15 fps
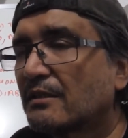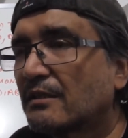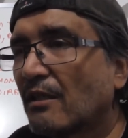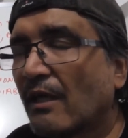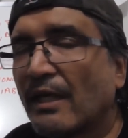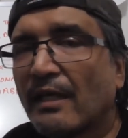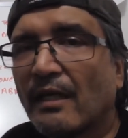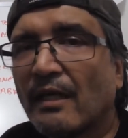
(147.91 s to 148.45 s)
Di
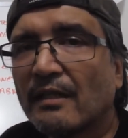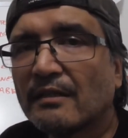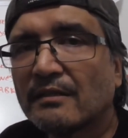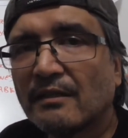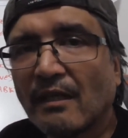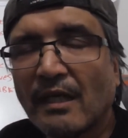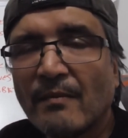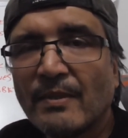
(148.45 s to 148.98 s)
uh,
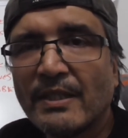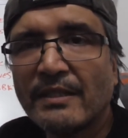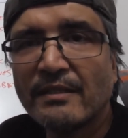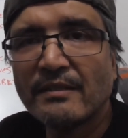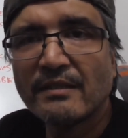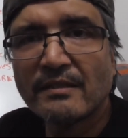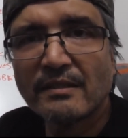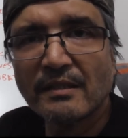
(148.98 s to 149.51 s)

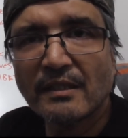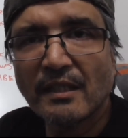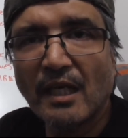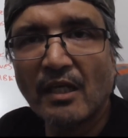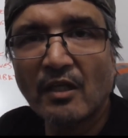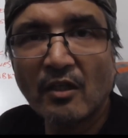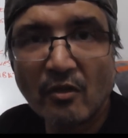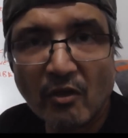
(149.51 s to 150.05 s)
diabetes is a,
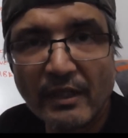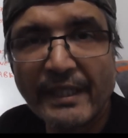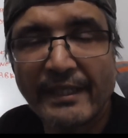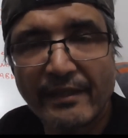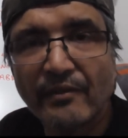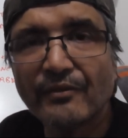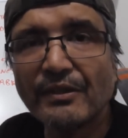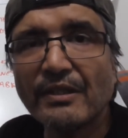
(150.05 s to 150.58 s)
a
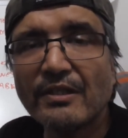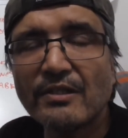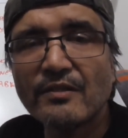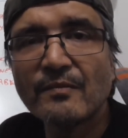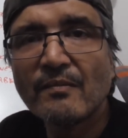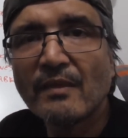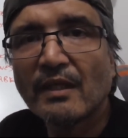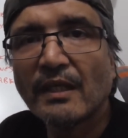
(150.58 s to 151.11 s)
chronic
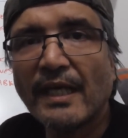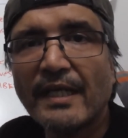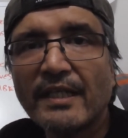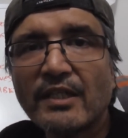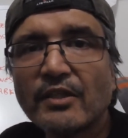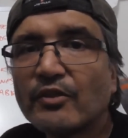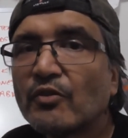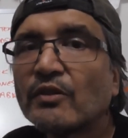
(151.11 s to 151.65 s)
illness.
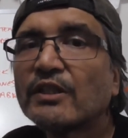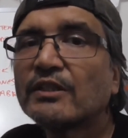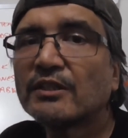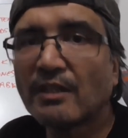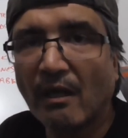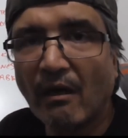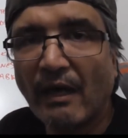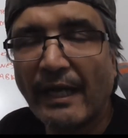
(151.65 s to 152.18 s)
Okay, you
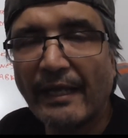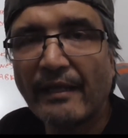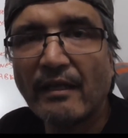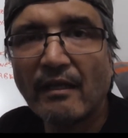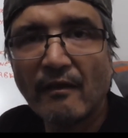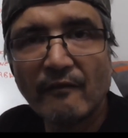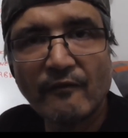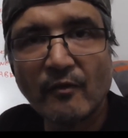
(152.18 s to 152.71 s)
can die
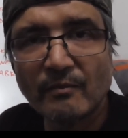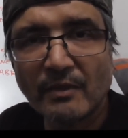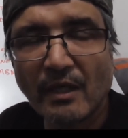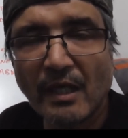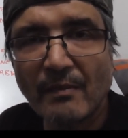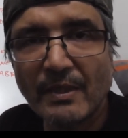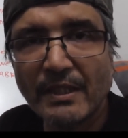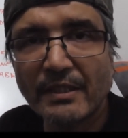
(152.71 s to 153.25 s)
from
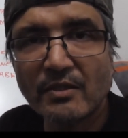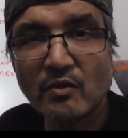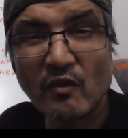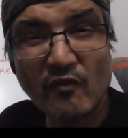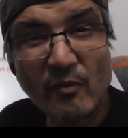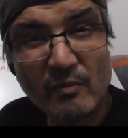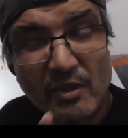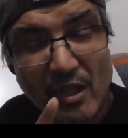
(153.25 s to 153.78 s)
diabetes,
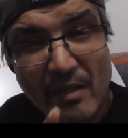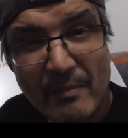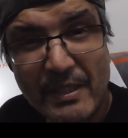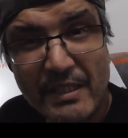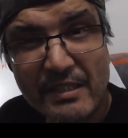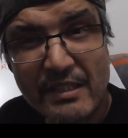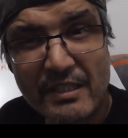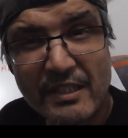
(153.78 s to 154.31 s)
not from
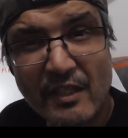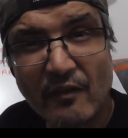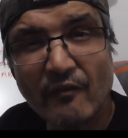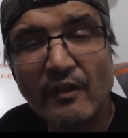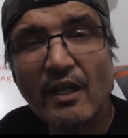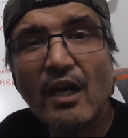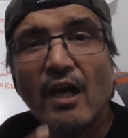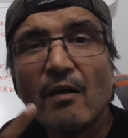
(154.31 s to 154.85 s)
diabetes
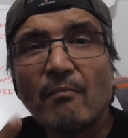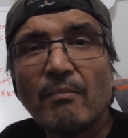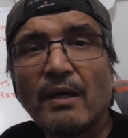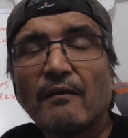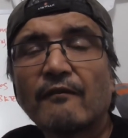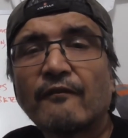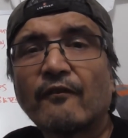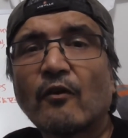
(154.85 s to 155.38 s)
itself,
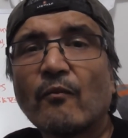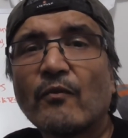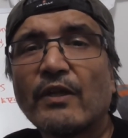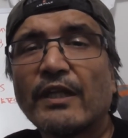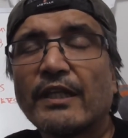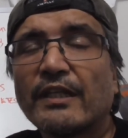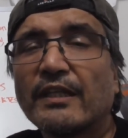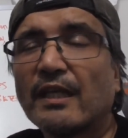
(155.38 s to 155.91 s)
but from
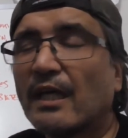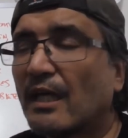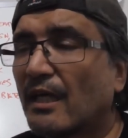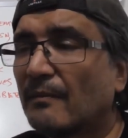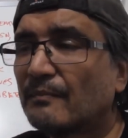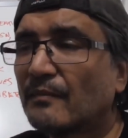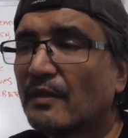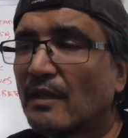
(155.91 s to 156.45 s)
the
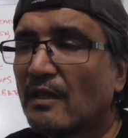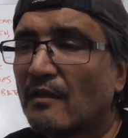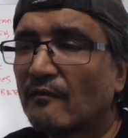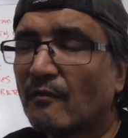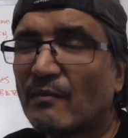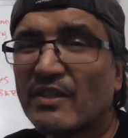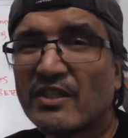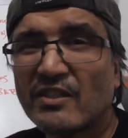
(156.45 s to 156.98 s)
um,
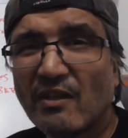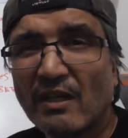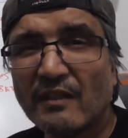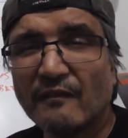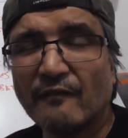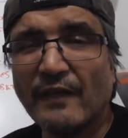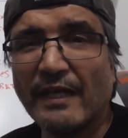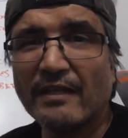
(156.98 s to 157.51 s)
from the side
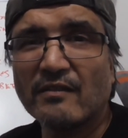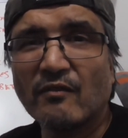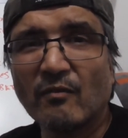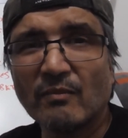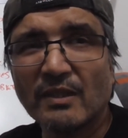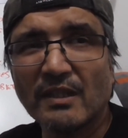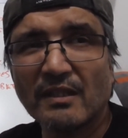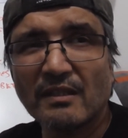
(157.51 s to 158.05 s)
effects,
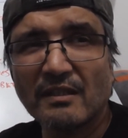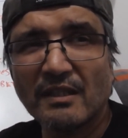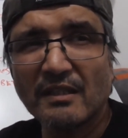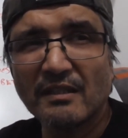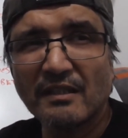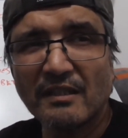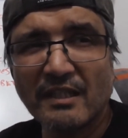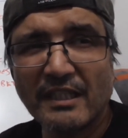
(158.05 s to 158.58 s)
from the,
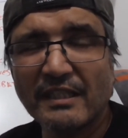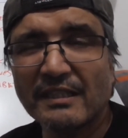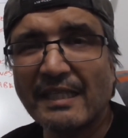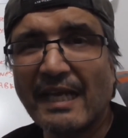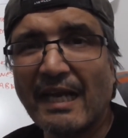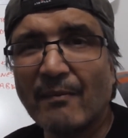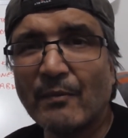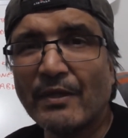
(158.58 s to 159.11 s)
the, the, things
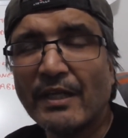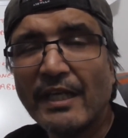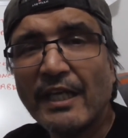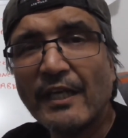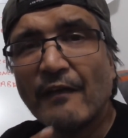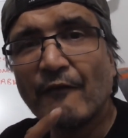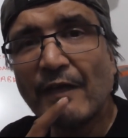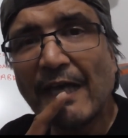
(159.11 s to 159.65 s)
that happen.
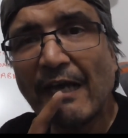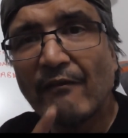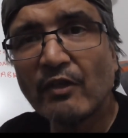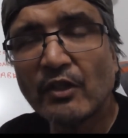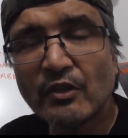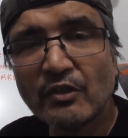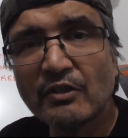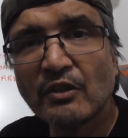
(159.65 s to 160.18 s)
If you have
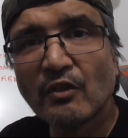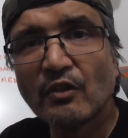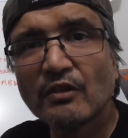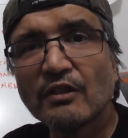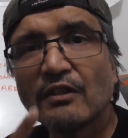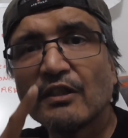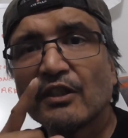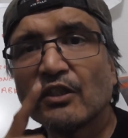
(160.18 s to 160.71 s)
a good
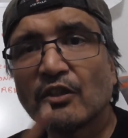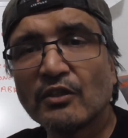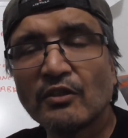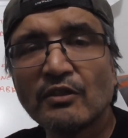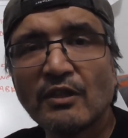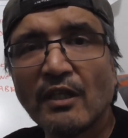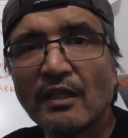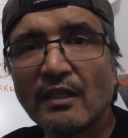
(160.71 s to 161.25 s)
doctor and a
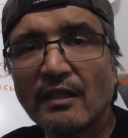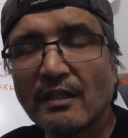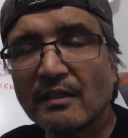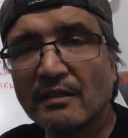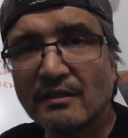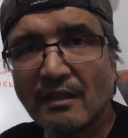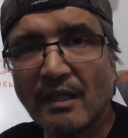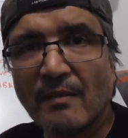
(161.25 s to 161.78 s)
good uh,
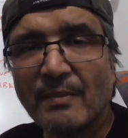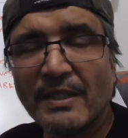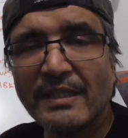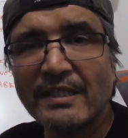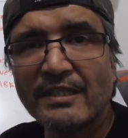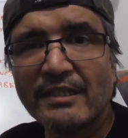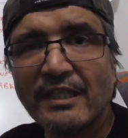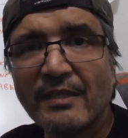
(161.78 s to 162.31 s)
a
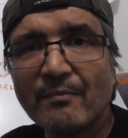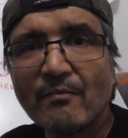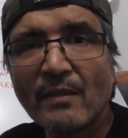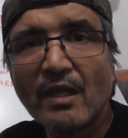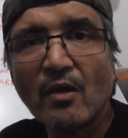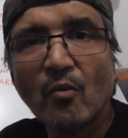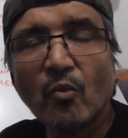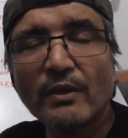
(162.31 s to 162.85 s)
diabetes team,
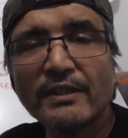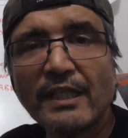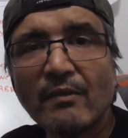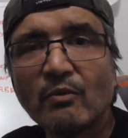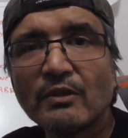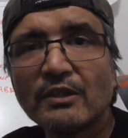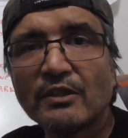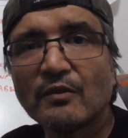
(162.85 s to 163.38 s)
what they
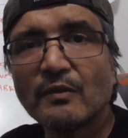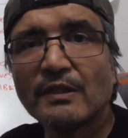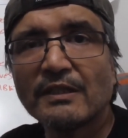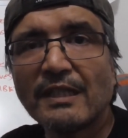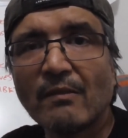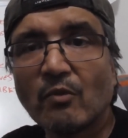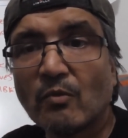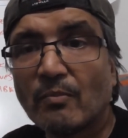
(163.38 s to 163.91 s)
will do
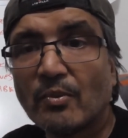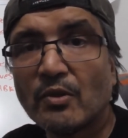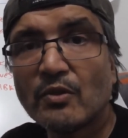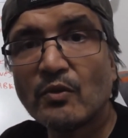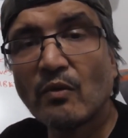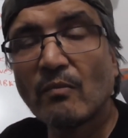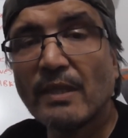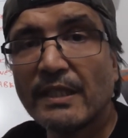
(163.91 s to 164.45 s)
is they will
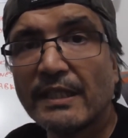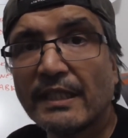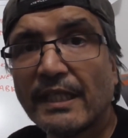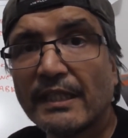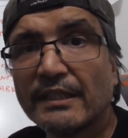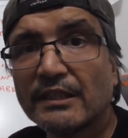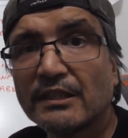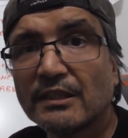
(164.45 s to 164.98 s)
put you on
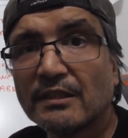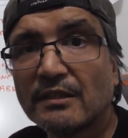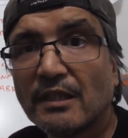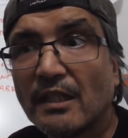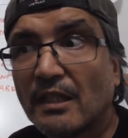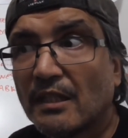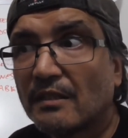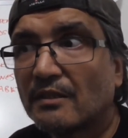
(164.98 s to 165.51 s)
medication
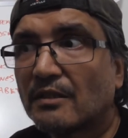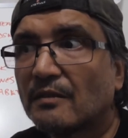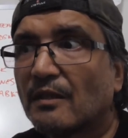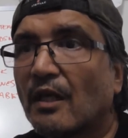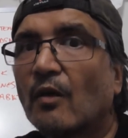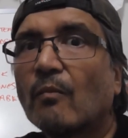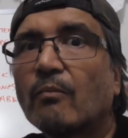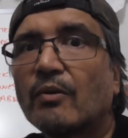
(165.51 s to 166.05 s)
to
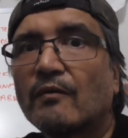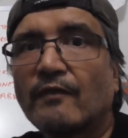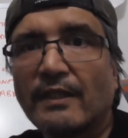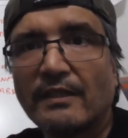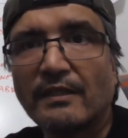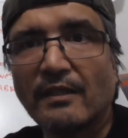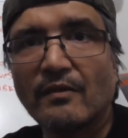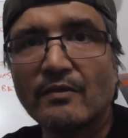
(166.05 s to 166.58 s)
help
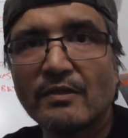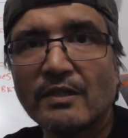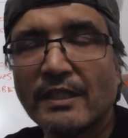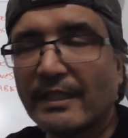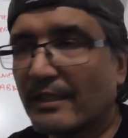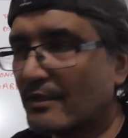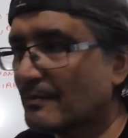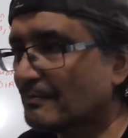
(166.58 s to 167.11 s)
prevent those
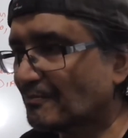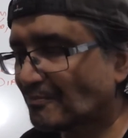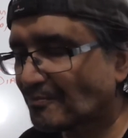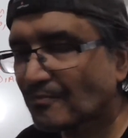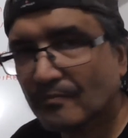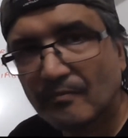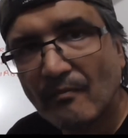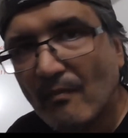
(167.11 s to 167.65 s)
things.
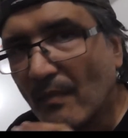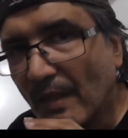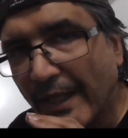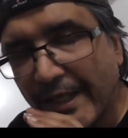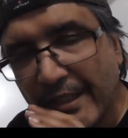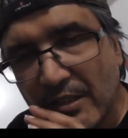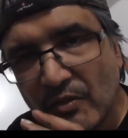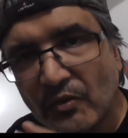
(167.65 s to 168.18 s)

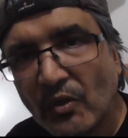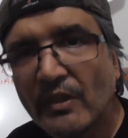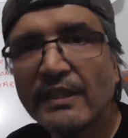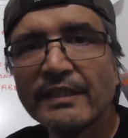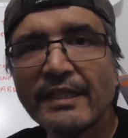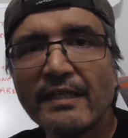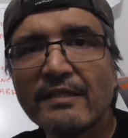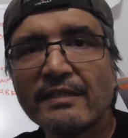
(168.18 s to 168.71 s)
It is not a
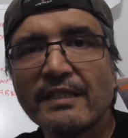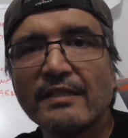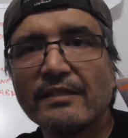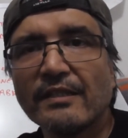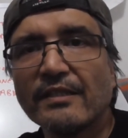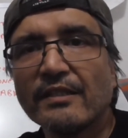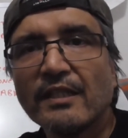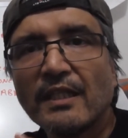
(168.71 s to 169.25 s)
death
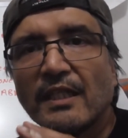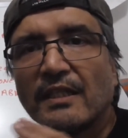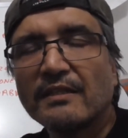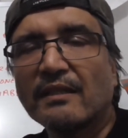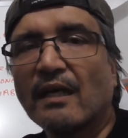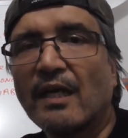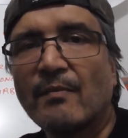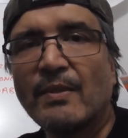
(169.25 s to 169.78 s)
sentence.
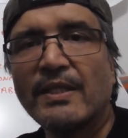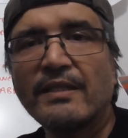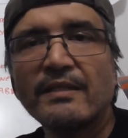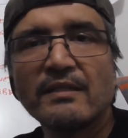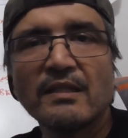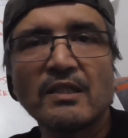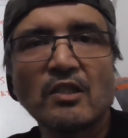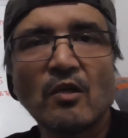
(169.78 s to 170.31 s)

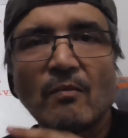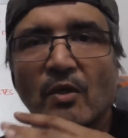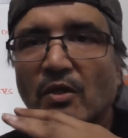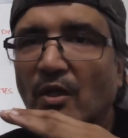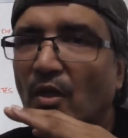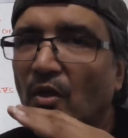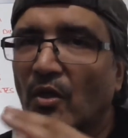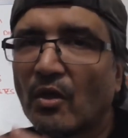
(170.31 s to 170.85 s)
Diabetes has come on
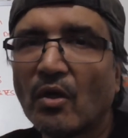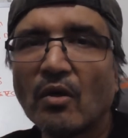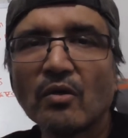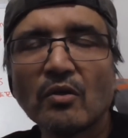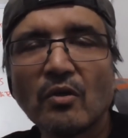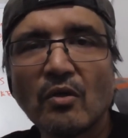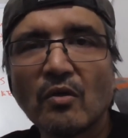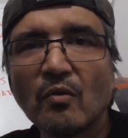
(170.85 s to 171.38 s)
a
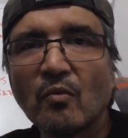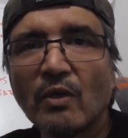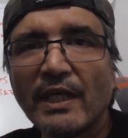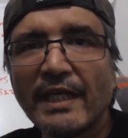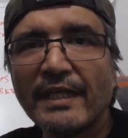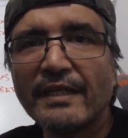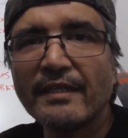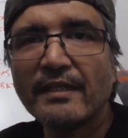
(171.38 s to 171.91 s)
long, long
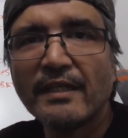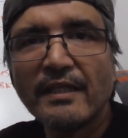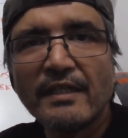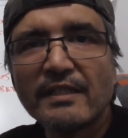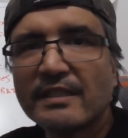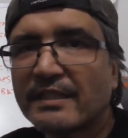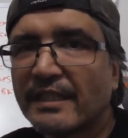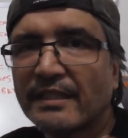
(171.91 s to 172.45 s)
way
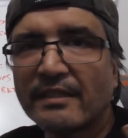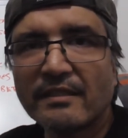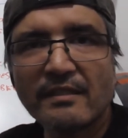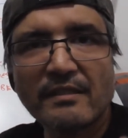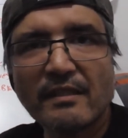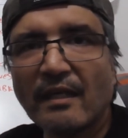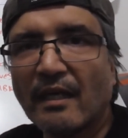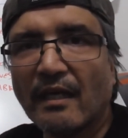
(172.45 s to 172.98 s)

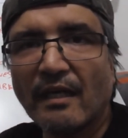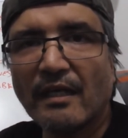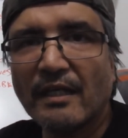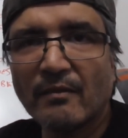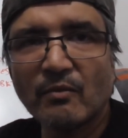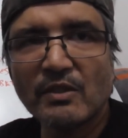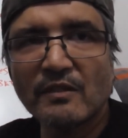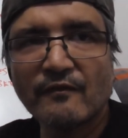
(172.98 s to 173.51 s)
since uh,
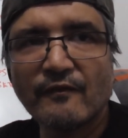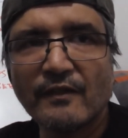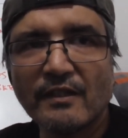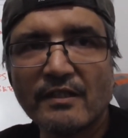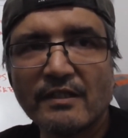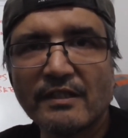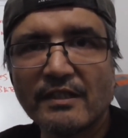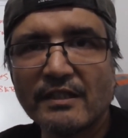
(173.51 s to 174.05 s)
it was
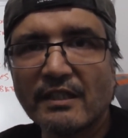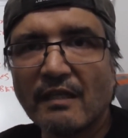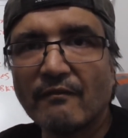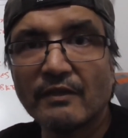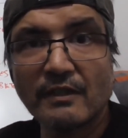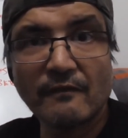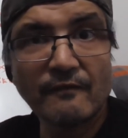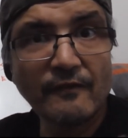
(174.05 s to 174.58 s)
first
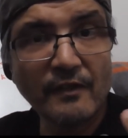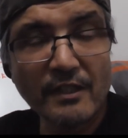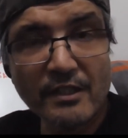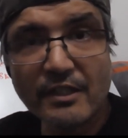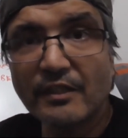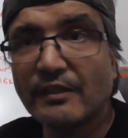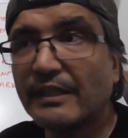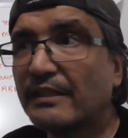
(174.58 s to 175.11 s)
discovered and
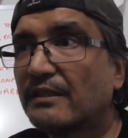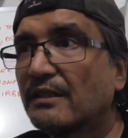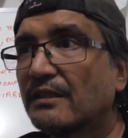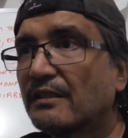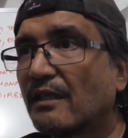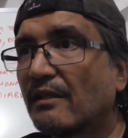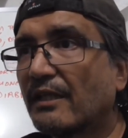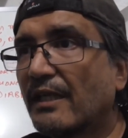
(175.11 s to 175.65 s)
first
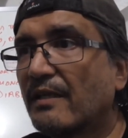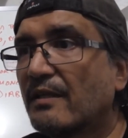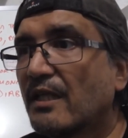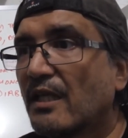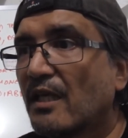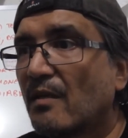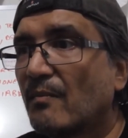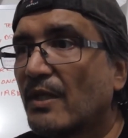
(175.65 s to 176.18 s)
treated. Okay,
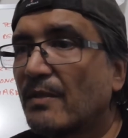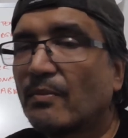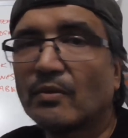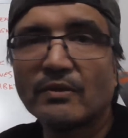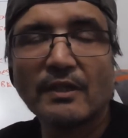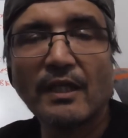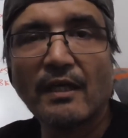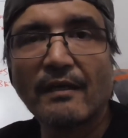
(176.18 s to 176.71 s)

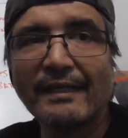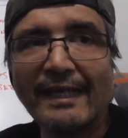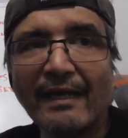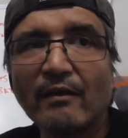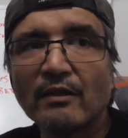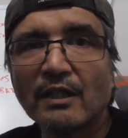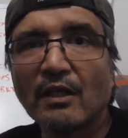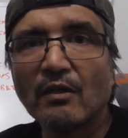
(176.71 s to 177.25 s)
people now
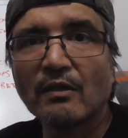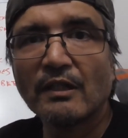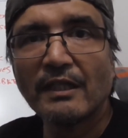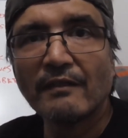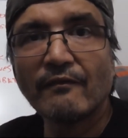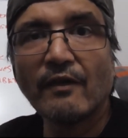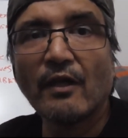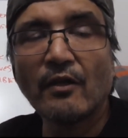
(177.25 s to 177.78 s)
now know,
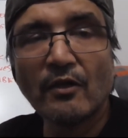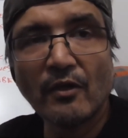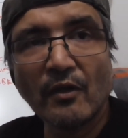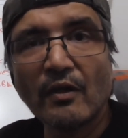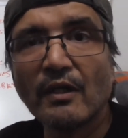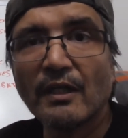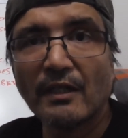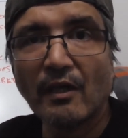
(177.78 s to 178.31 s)
live
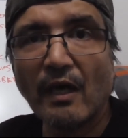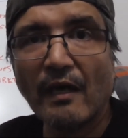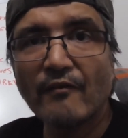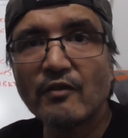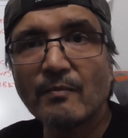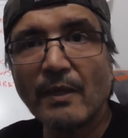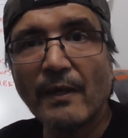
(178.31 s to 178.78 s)
longer lives.